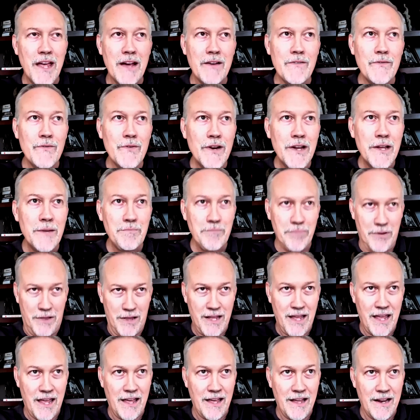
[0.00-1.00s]
Every
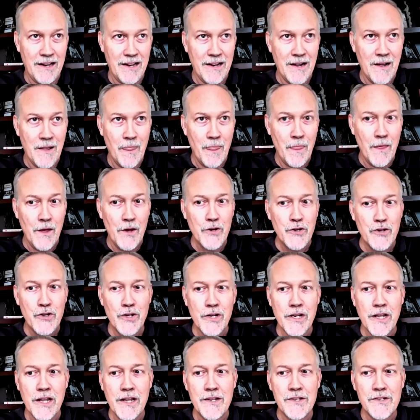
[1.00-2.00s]
plan
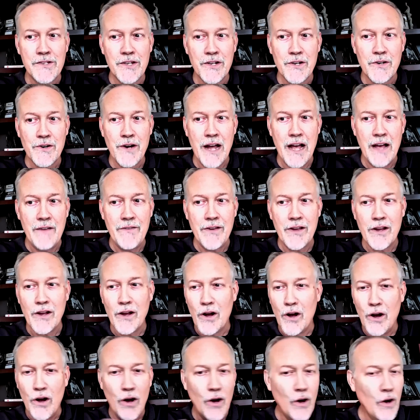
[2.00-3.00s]
should consider
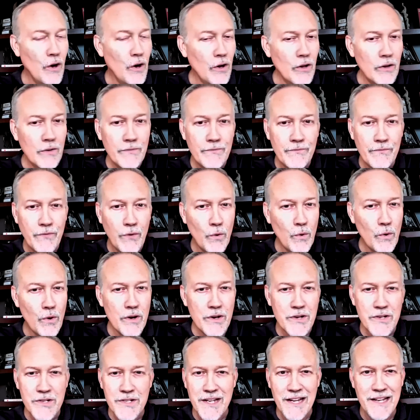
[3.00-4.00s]
having all
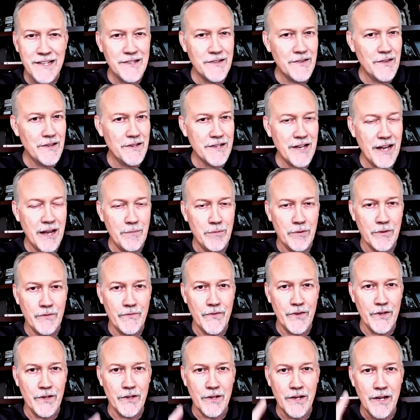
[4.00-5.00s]
four seats at the
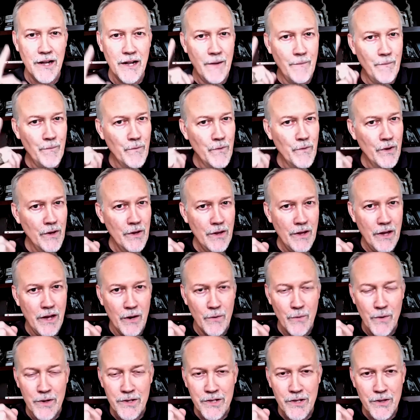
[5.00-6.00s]
table filled:
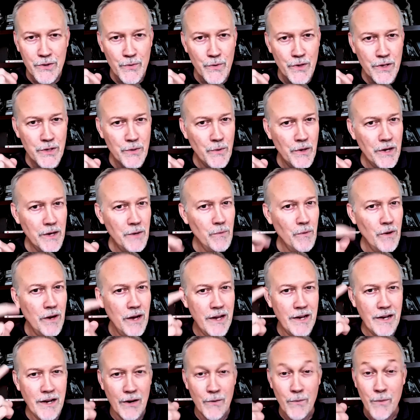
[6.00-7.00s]
ERISA
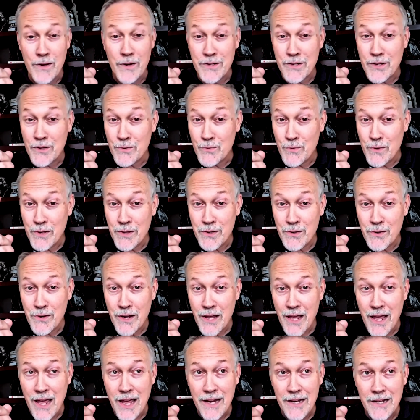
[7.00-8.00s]
321, ERISA
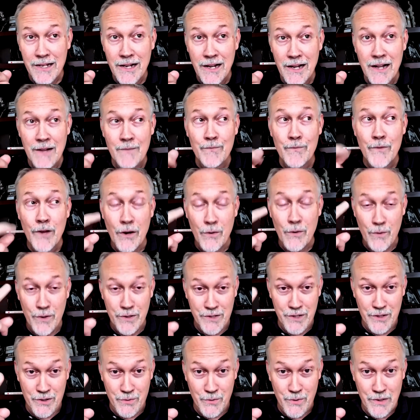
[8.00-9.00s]
338,
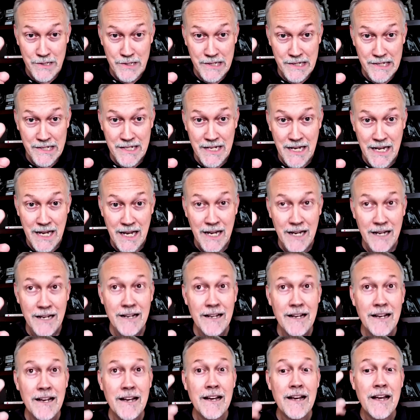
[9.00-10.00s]
ERISA
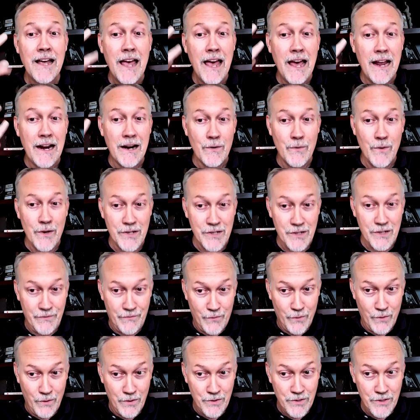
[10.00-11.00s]
316, and
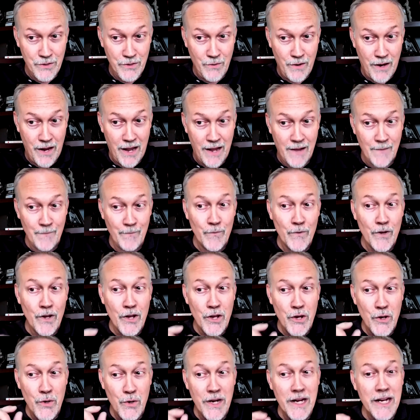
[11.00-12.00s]
ERISA 402A.
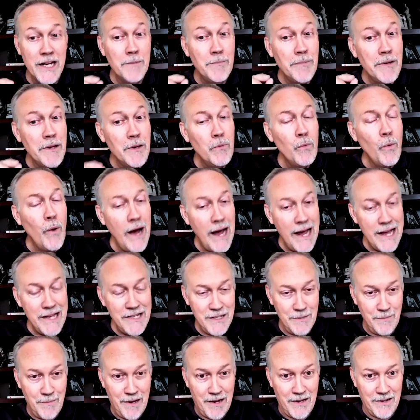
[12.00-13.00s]
You need to be
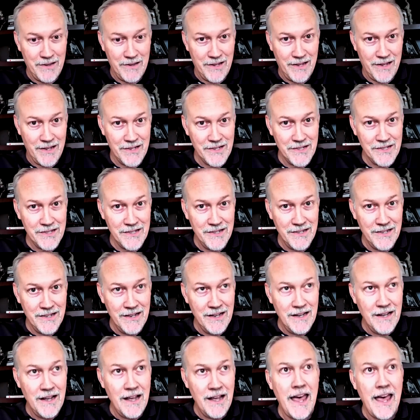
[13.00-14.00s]
wise about this
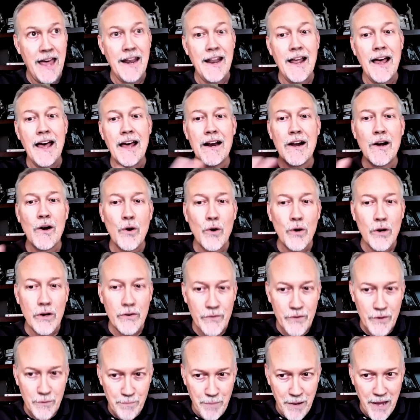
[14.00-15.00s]
and not
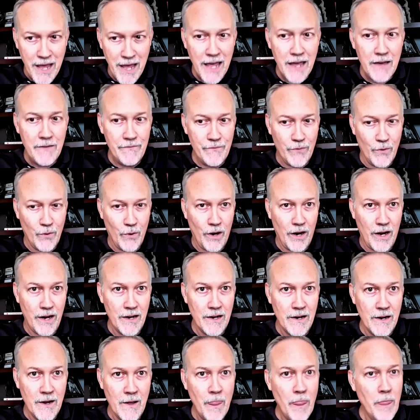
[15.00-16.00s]
overpay for
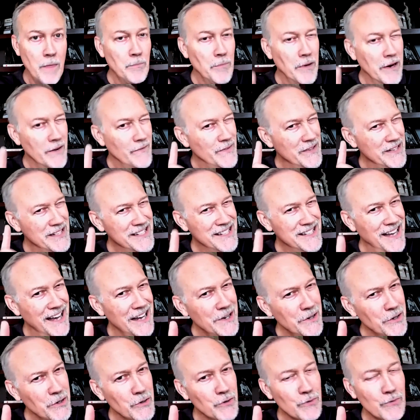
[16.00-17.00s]
it. But if it's
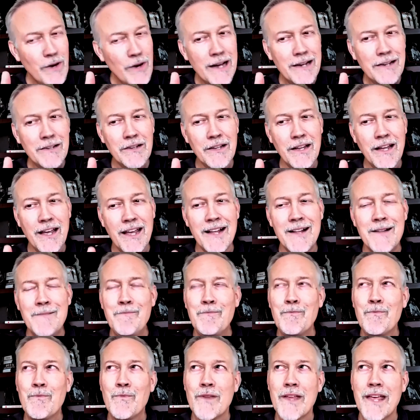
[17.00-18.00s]
done correctly,
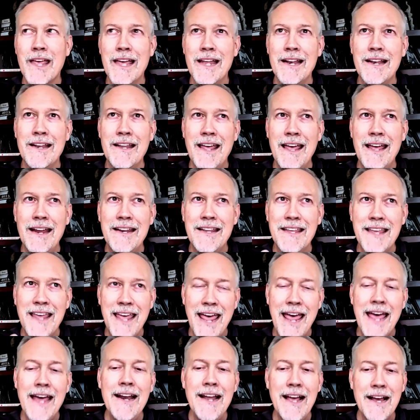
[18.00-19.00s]
it
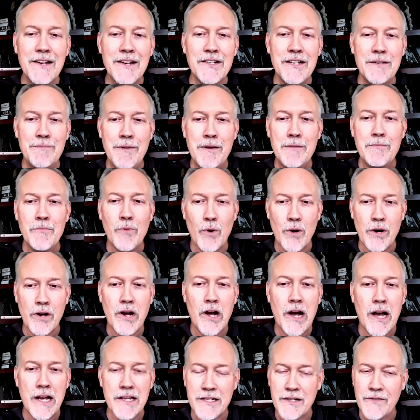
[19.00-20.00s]
can actually be more
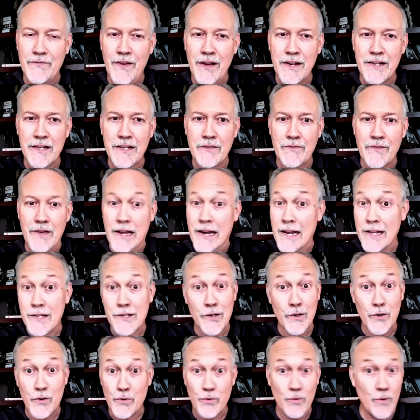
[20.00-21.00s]
cost effective and
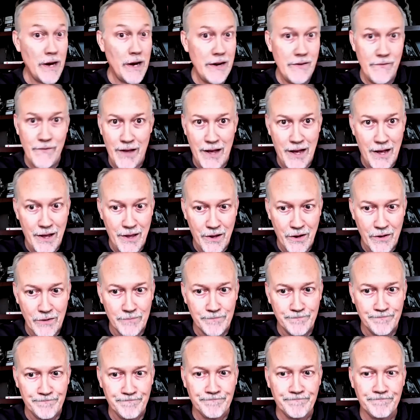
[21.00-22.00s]
it's a great
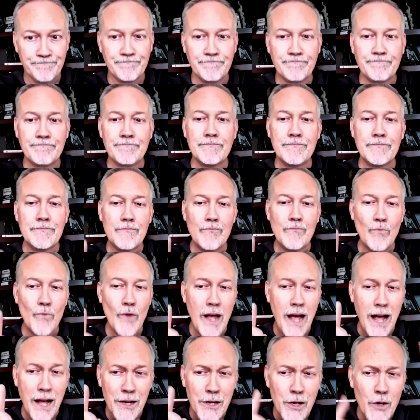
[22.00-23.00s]
value.
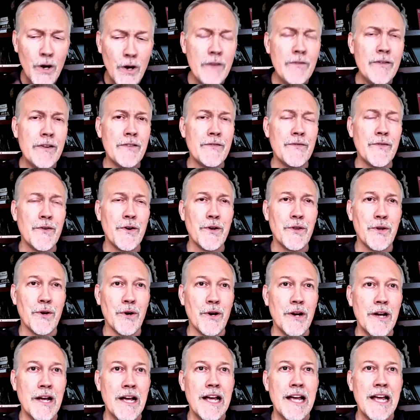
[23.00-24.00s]
I'll go even
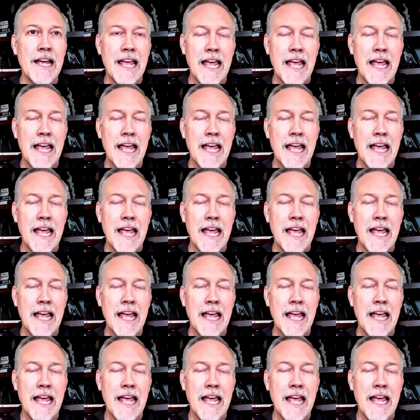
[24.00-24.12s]
further.